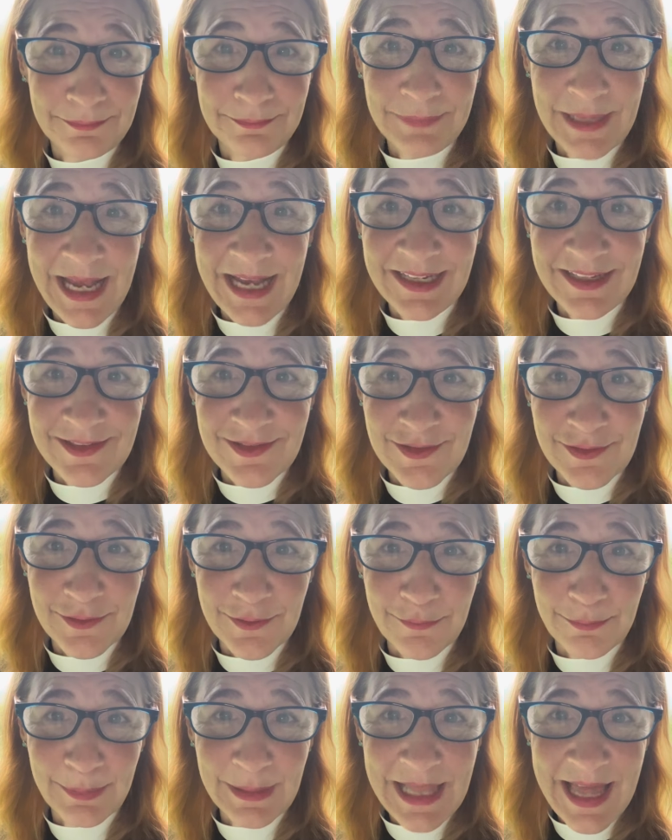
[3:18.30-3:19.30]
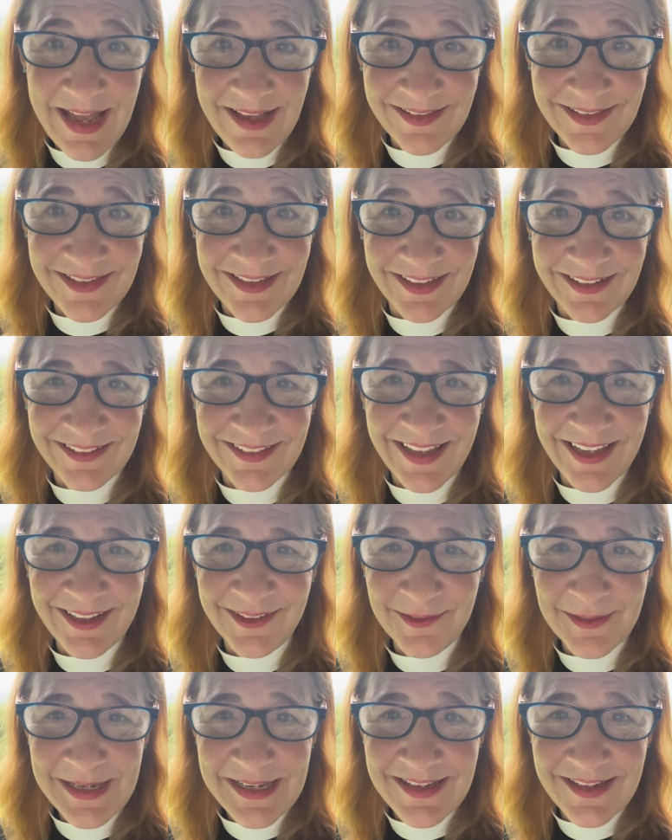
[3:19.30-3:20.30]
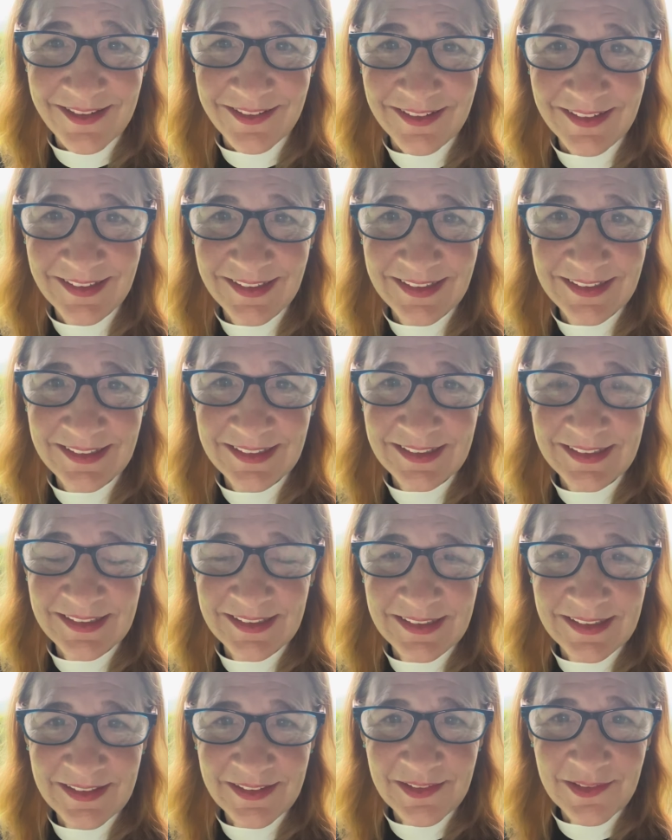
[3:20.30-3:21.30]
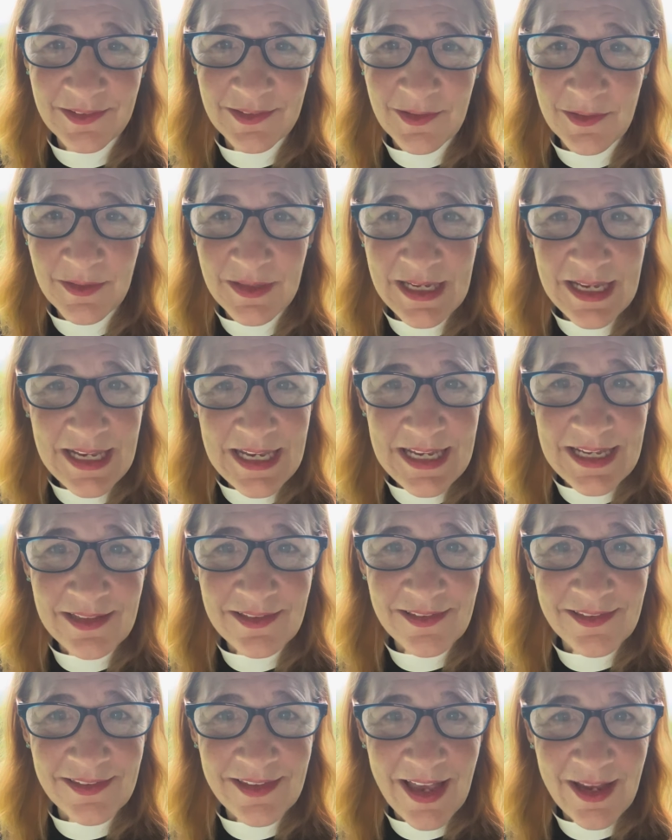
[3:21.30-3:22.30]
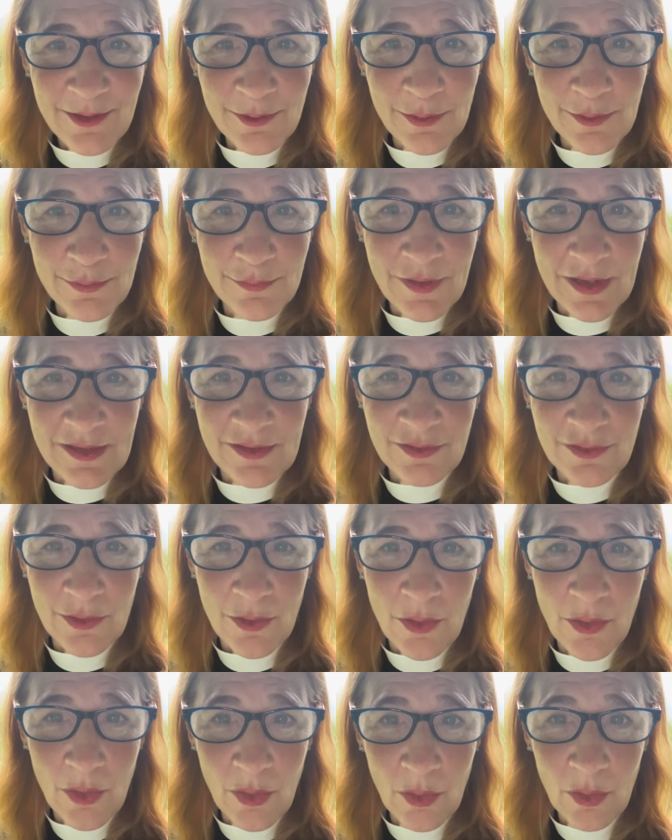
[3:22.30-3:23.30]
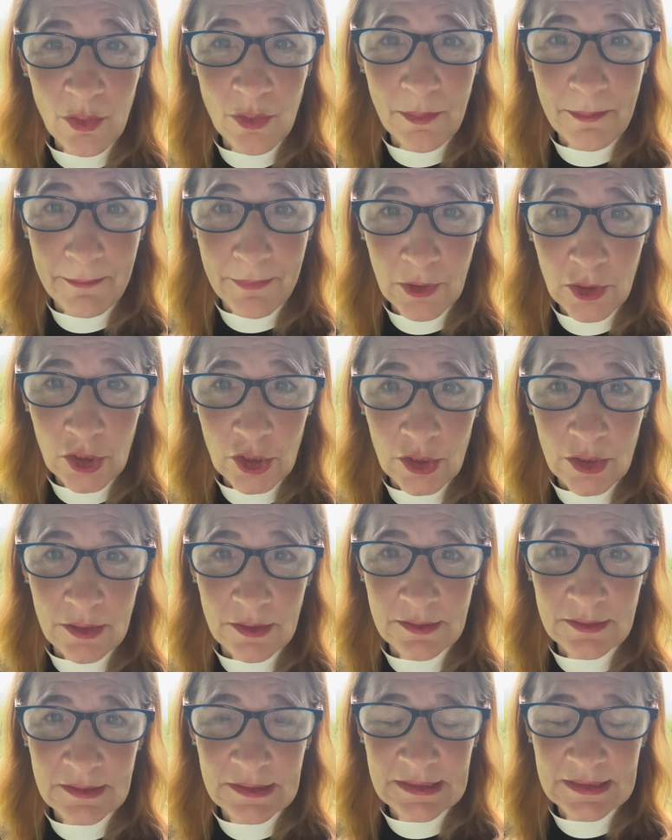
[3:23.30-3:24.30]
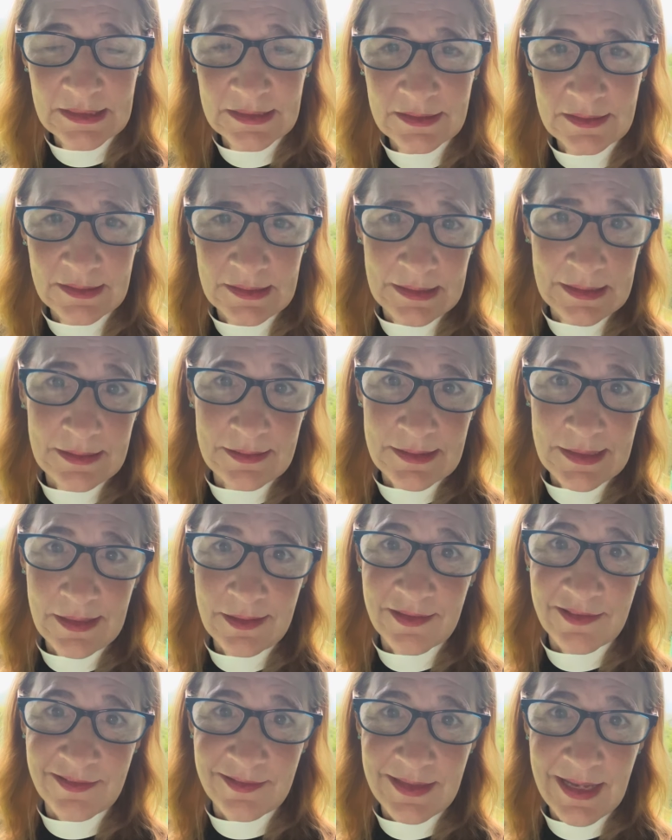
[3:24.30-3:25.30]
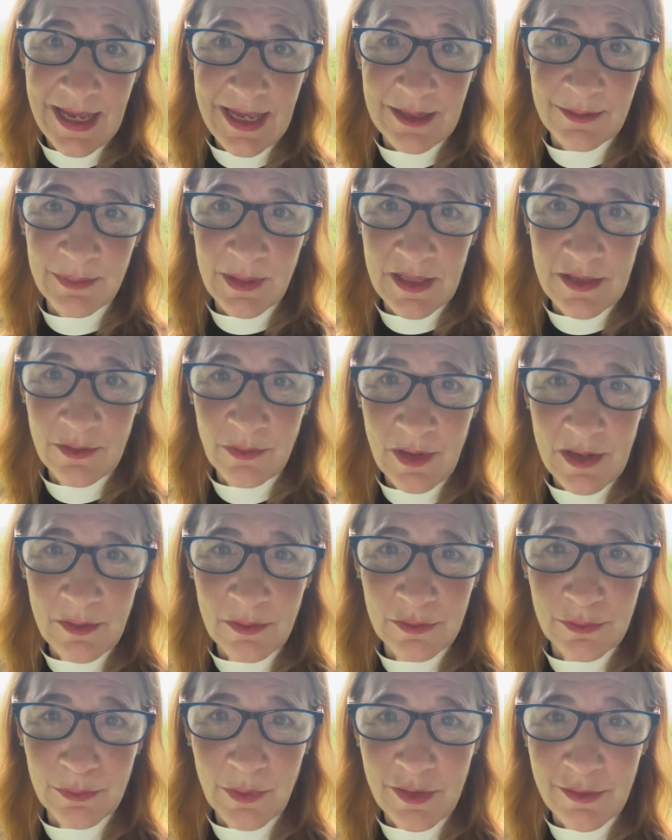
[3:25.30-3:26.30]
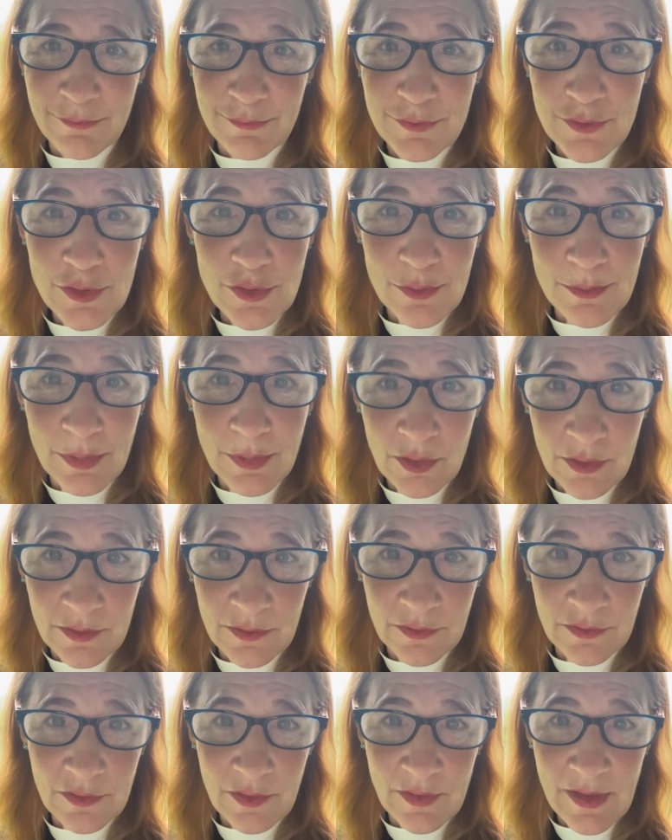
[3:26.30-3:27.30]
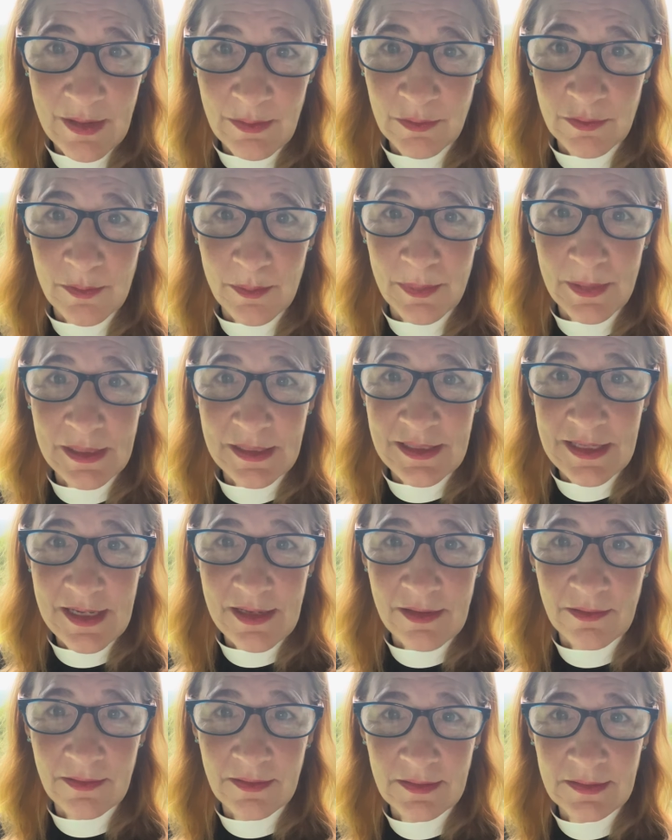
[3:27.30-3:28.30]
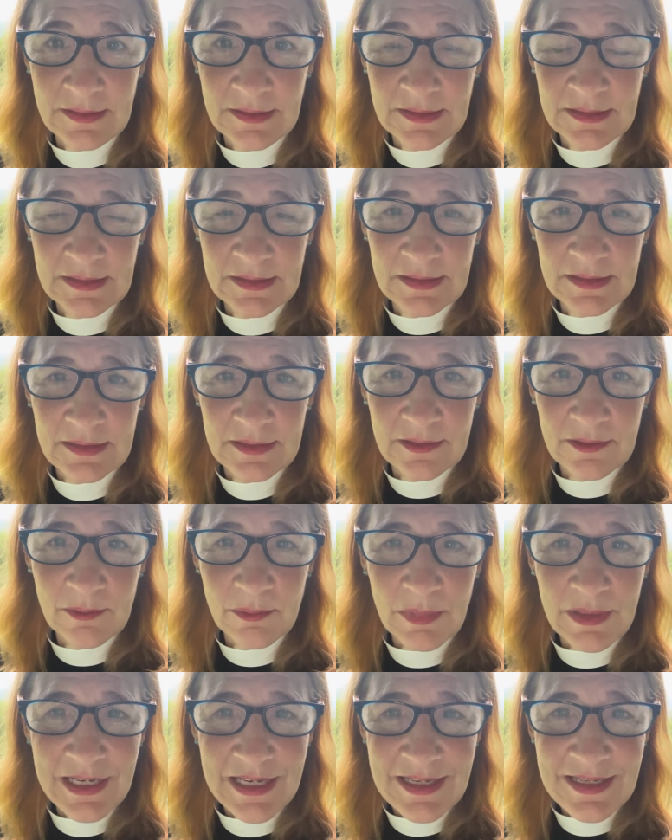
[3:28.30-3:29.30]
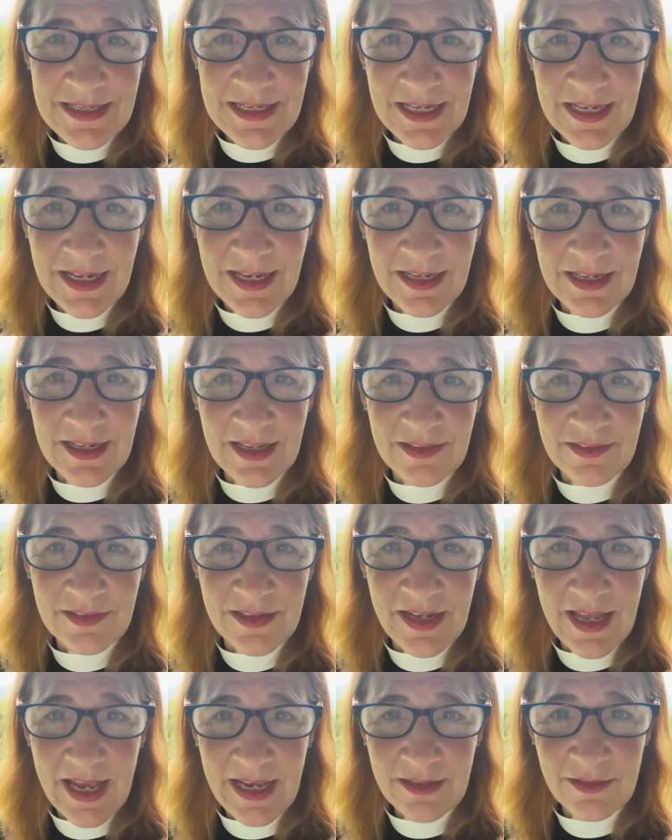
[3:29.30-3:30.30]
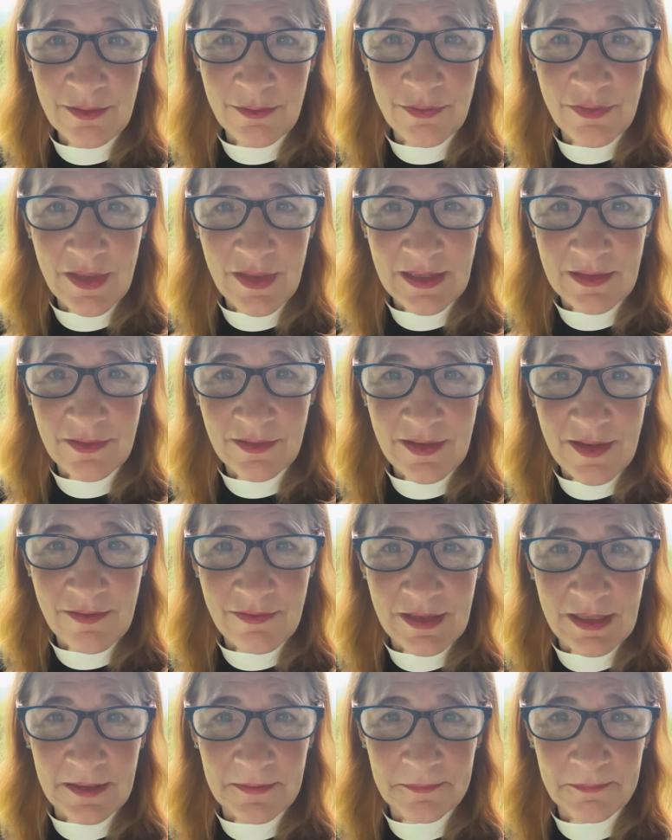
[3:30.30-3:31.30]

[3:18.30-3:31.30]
packages of plastic like we do. So Gideon sacrificed a whole bull. He didn't tell his dad, by the way, it was one of two bulls, so that was a big deal. But he did it as an act of thanksgiving.